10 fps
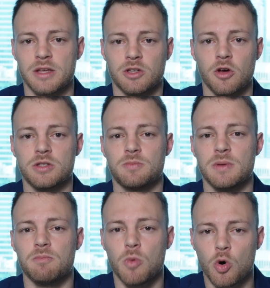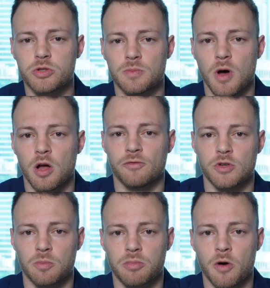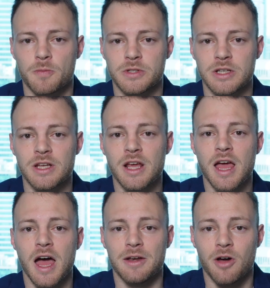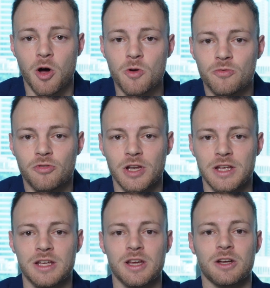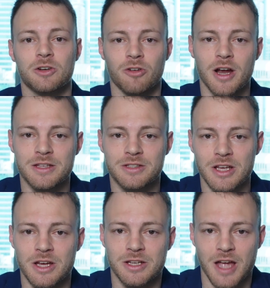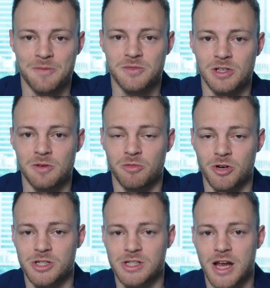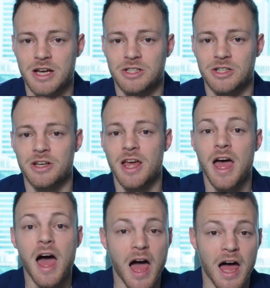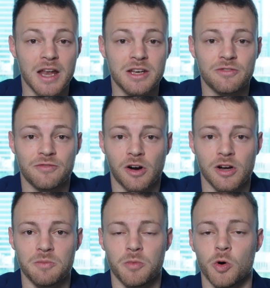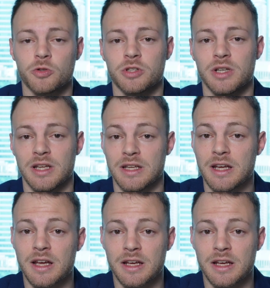there's going to be more demand for your property and hopefully greater capital appreciation and, very importantly,